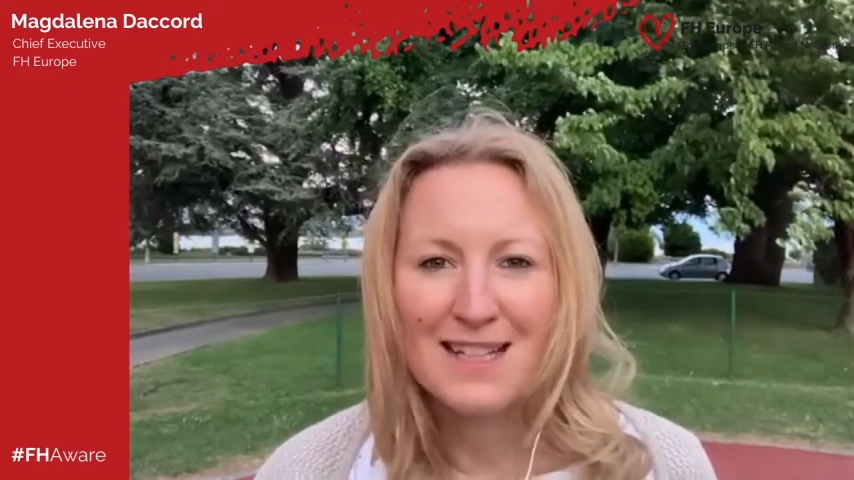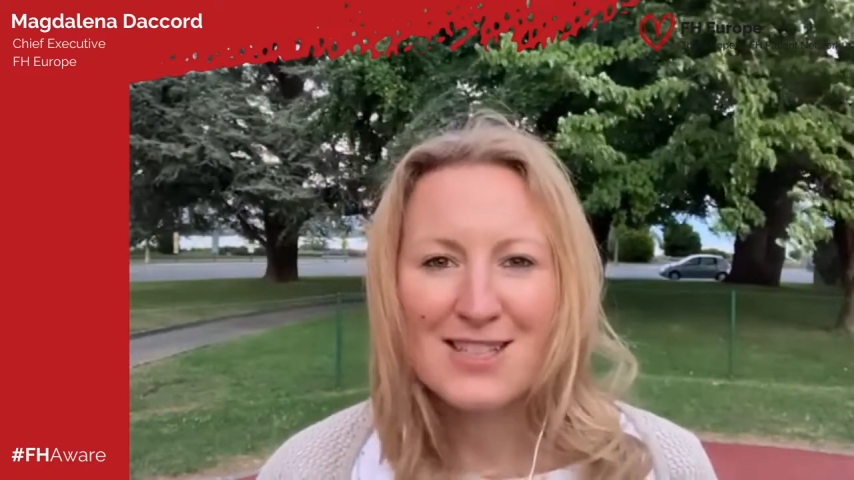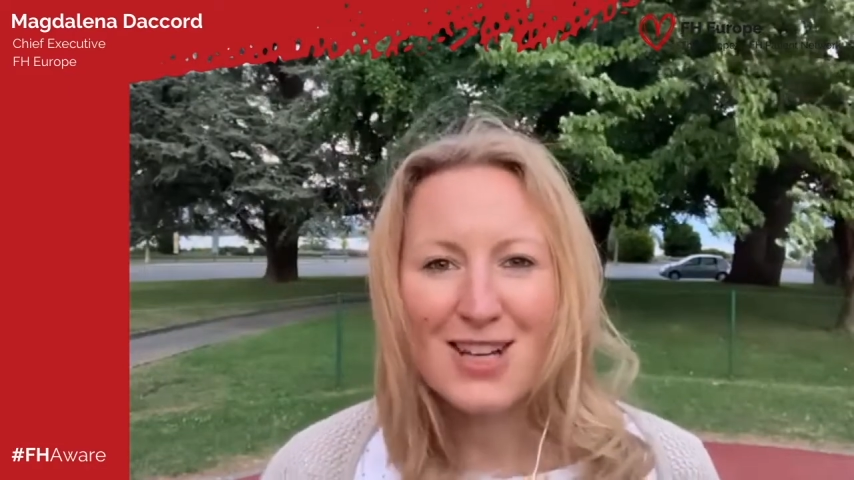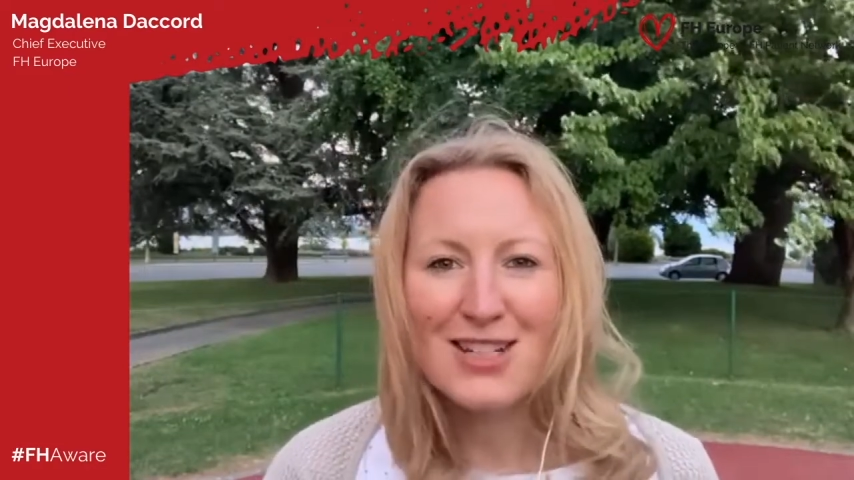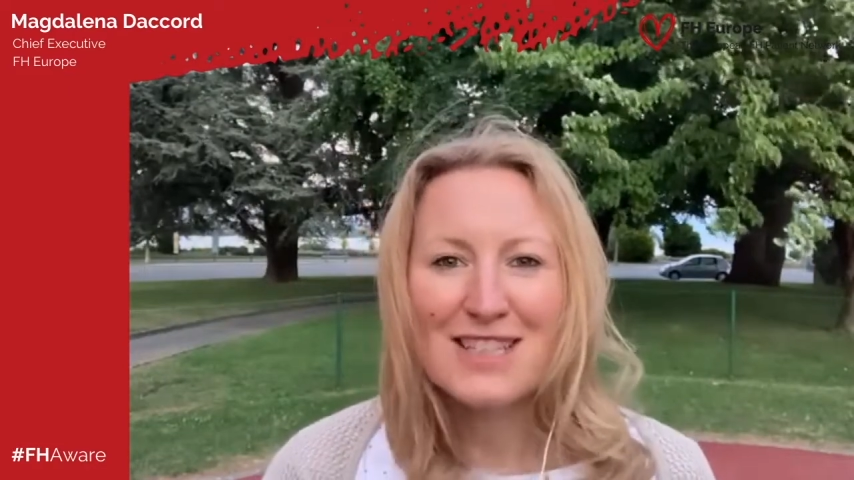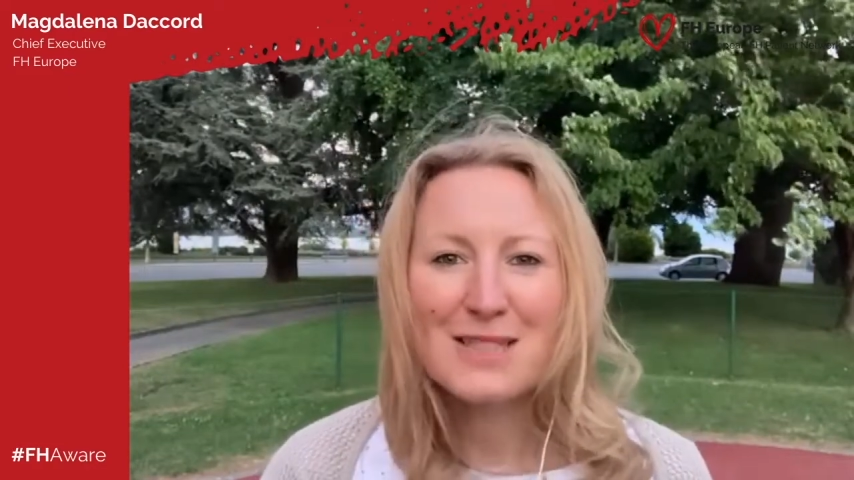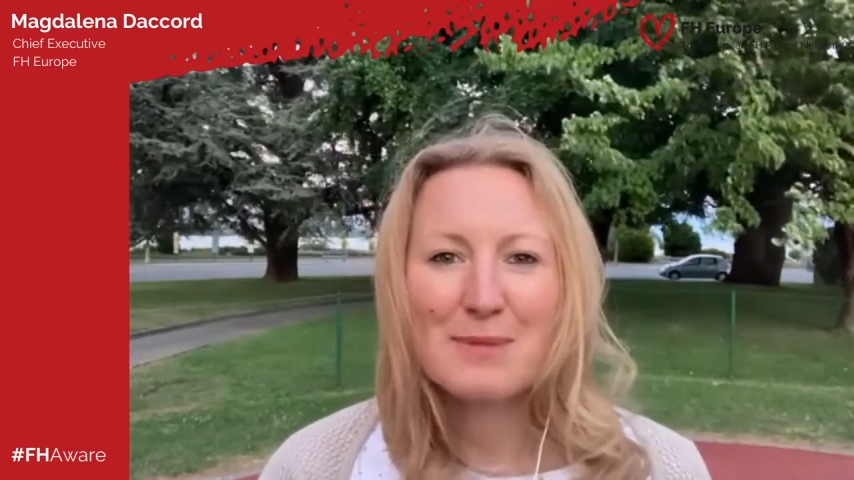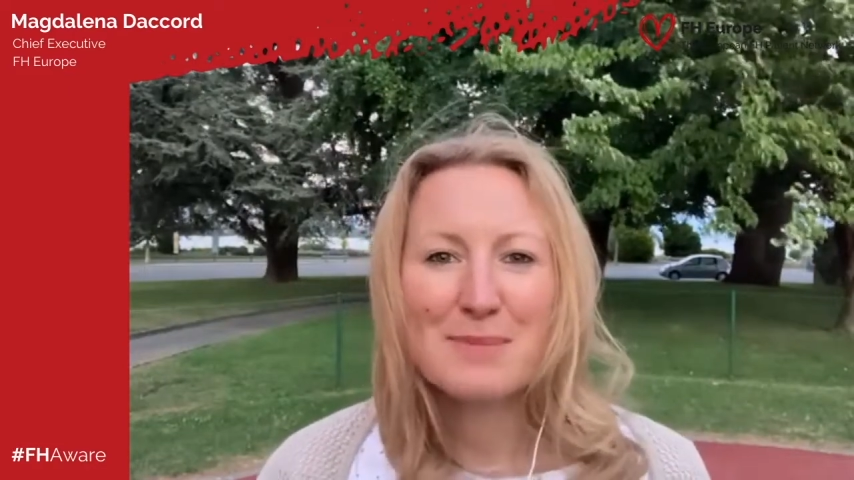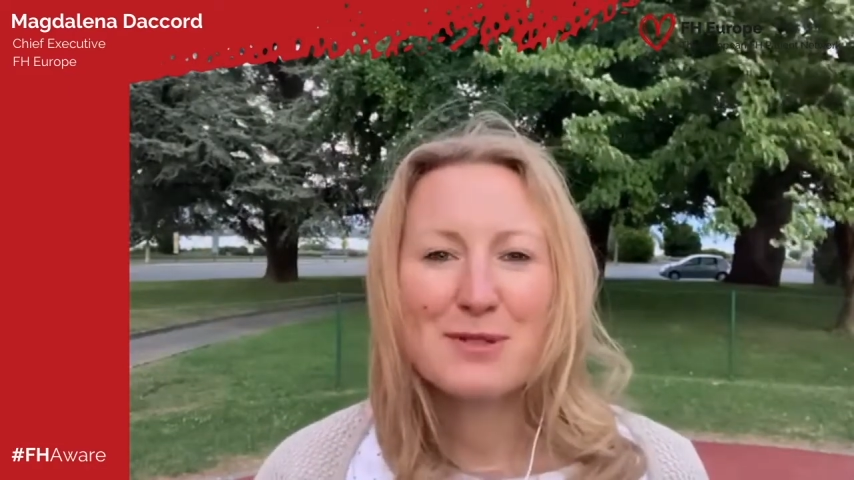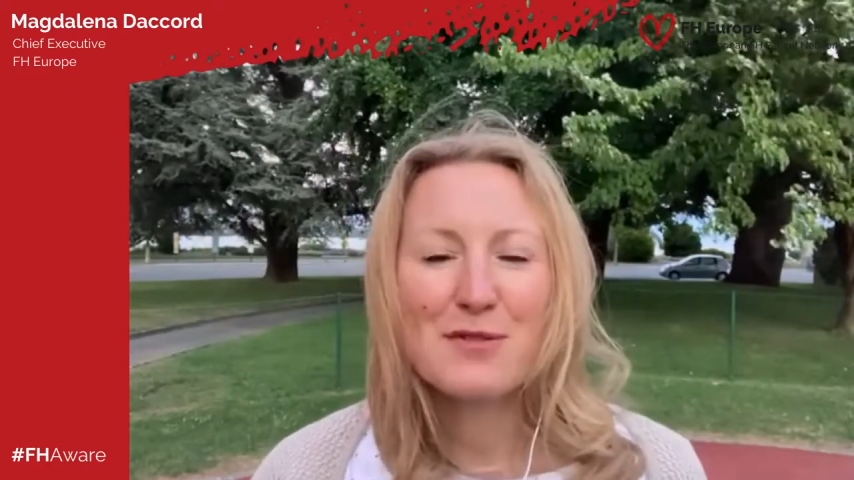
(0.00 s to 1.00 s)
Starting
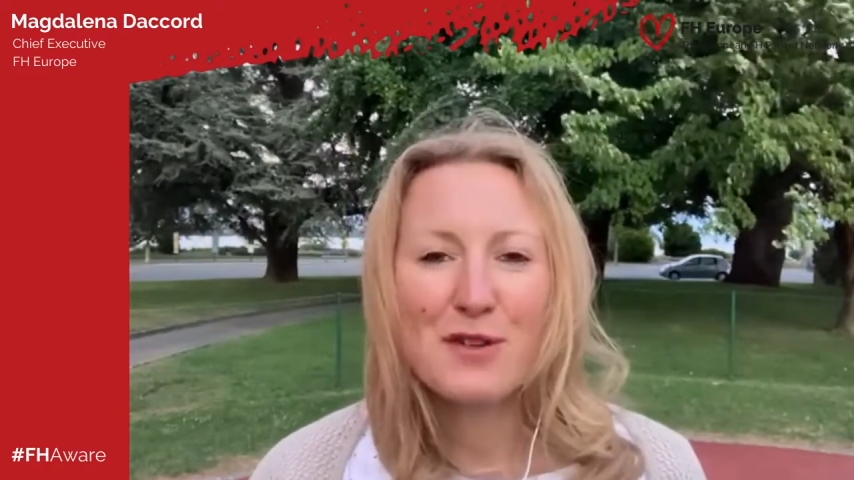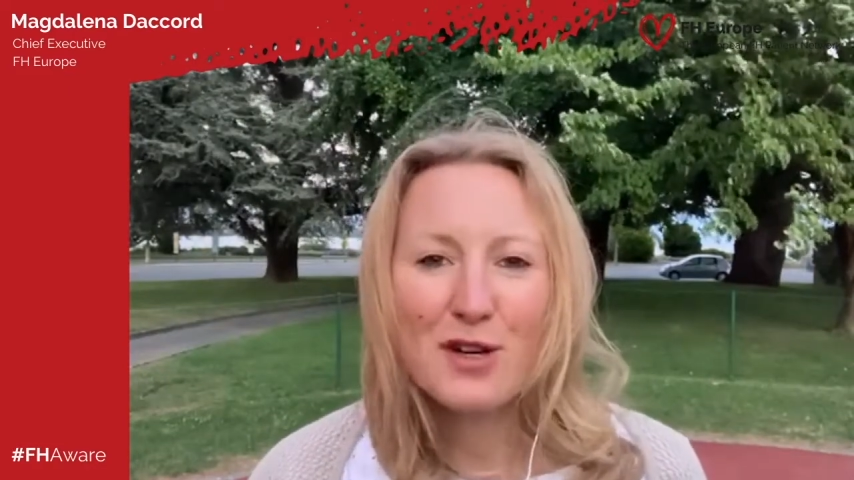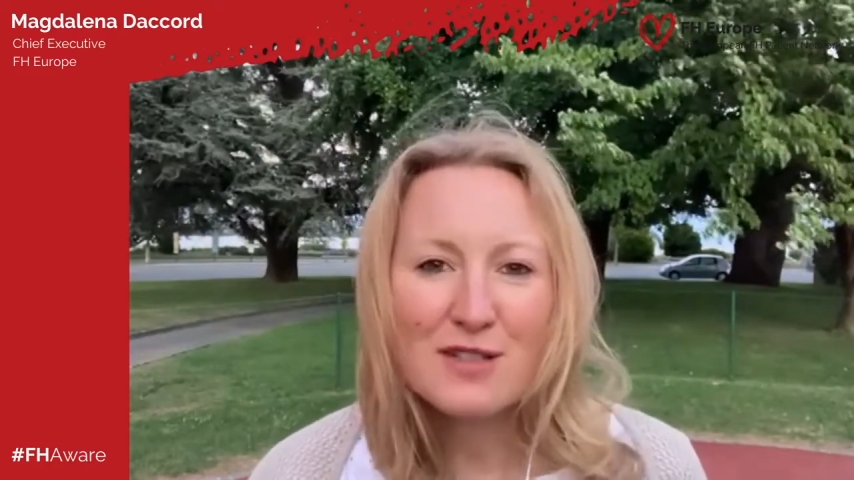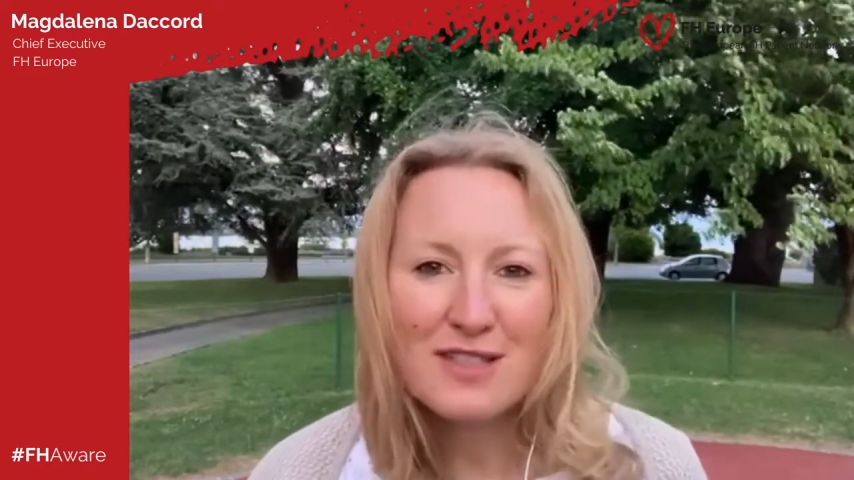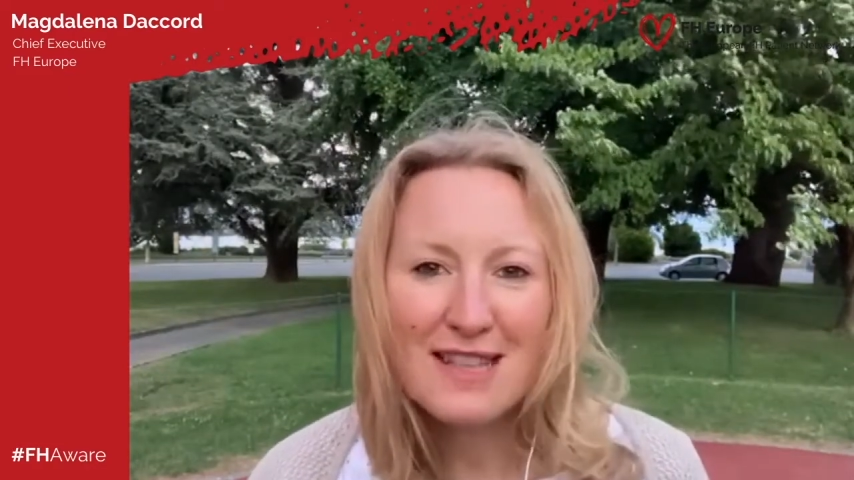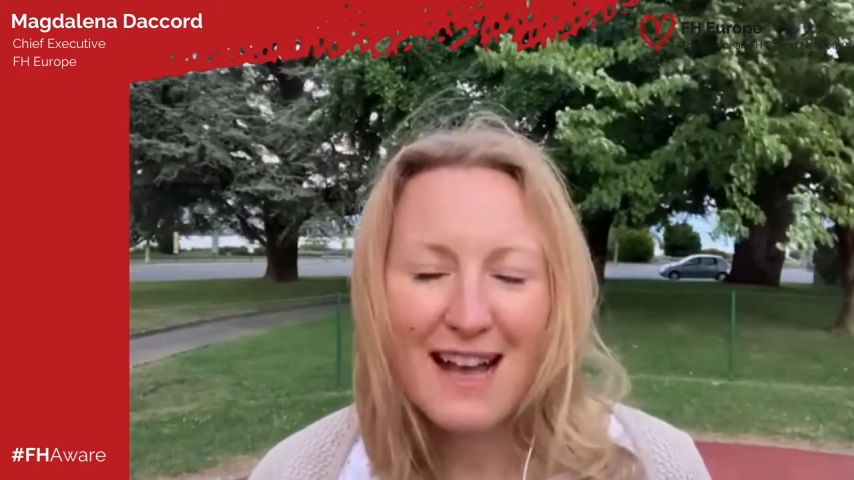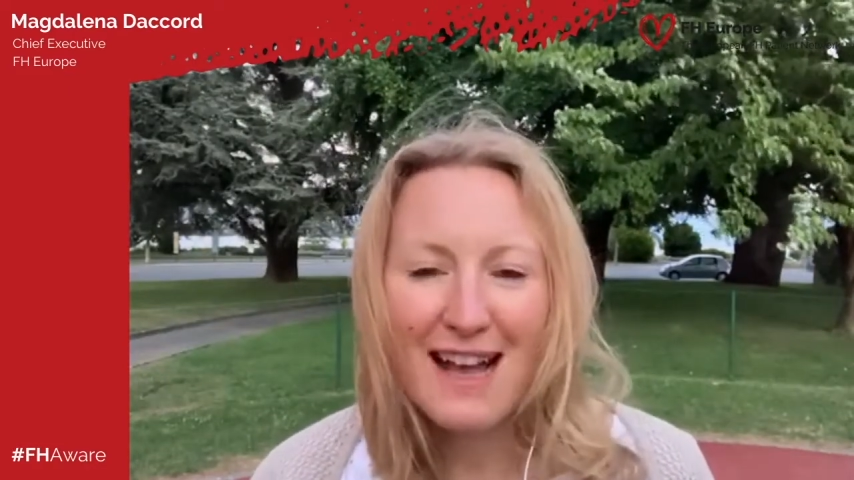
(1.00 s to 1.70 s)
September 1st,